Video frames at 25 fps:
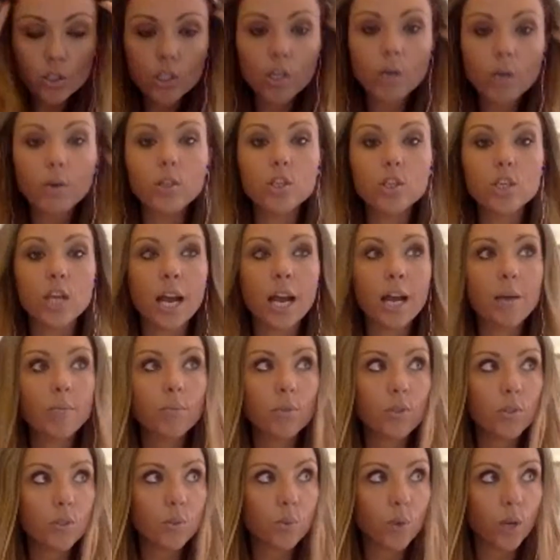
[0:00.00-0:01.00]
A
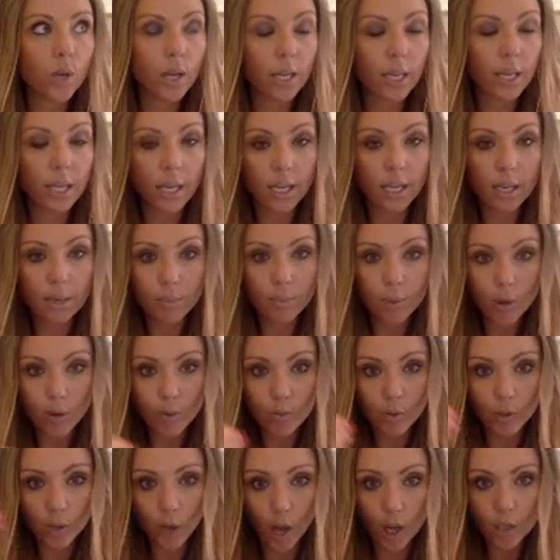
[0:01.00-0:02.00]
shaman's working in
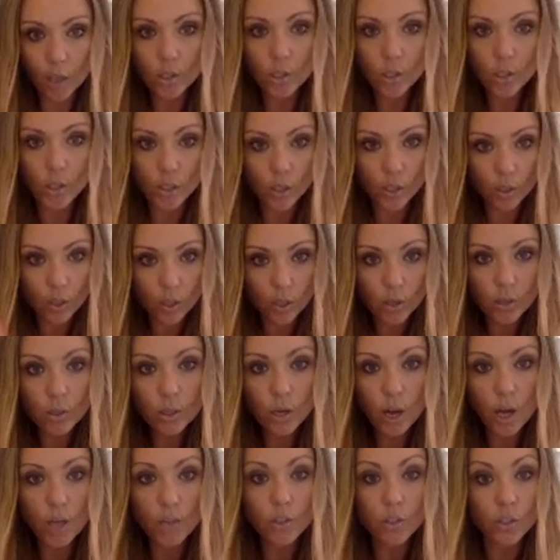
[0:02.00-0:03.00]
both the conscious and the
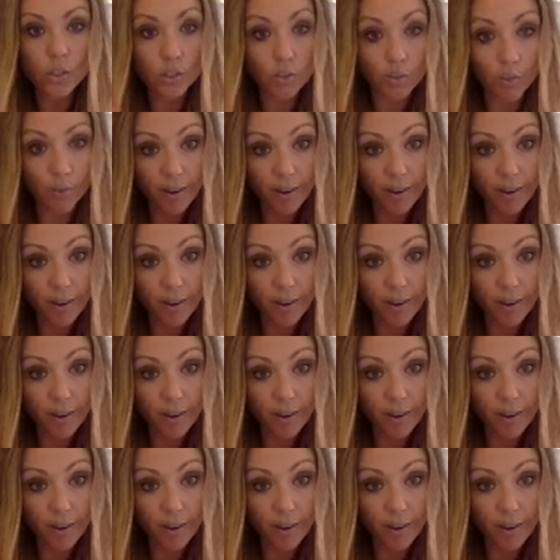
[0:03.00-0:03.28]
unconscious,